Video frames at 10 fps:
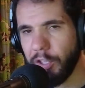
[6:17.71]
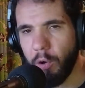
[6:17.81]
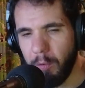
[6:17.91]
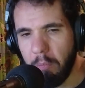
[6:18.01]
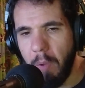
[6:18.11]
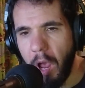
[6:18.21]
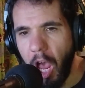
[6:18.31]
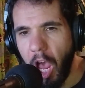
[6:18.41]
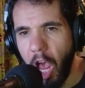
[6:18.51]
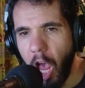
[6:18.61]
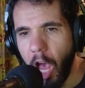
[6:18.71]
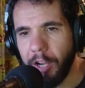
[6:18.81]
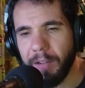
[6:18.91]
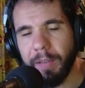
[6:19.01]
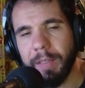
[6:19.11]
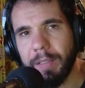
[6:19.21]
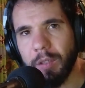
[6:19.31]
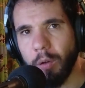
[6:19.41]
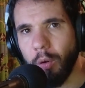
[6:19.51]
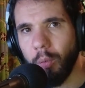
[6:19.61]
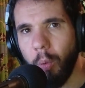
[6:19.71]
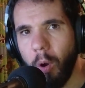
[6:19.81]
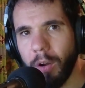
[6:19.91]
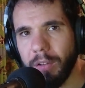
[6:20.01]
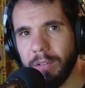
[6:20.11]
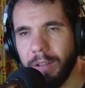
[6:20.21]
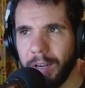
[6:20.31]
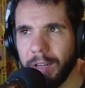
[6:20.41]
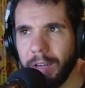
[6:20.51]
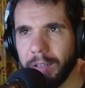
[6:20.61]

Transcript: gone mad, or what? I don't know.